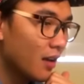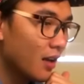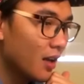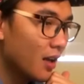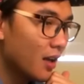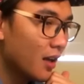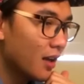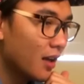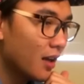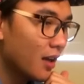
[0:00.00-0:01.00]

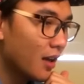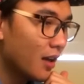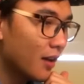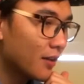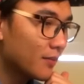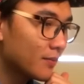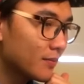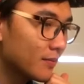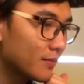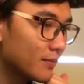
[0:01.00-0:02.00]

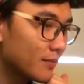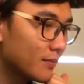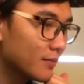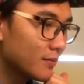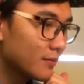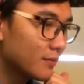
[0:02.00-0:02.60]
(silence)